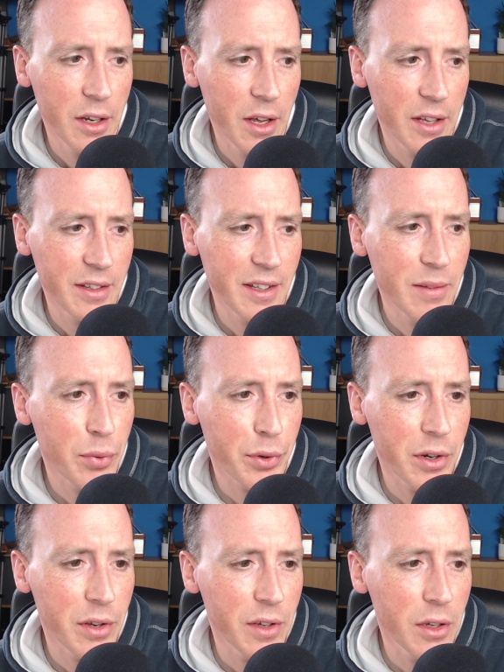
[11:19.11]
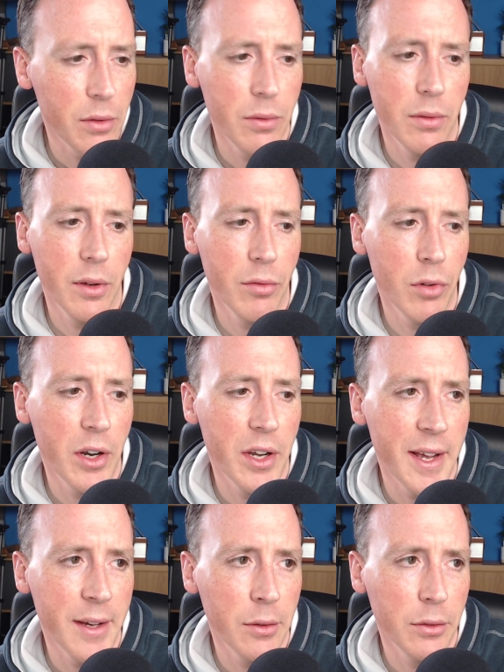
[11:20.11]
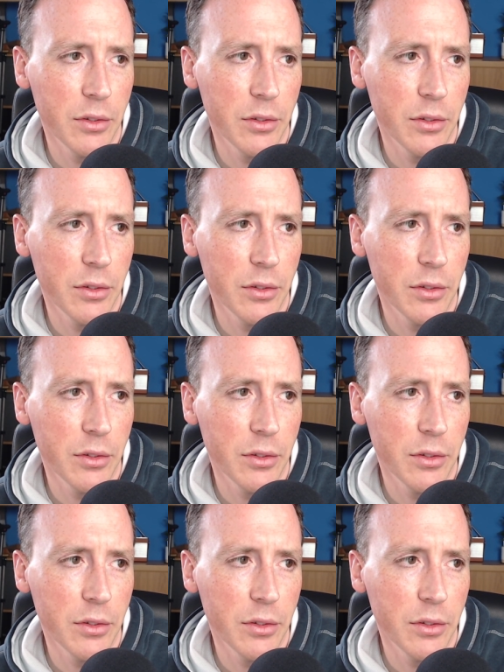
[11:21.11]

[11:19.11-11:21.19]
it's in preview right now.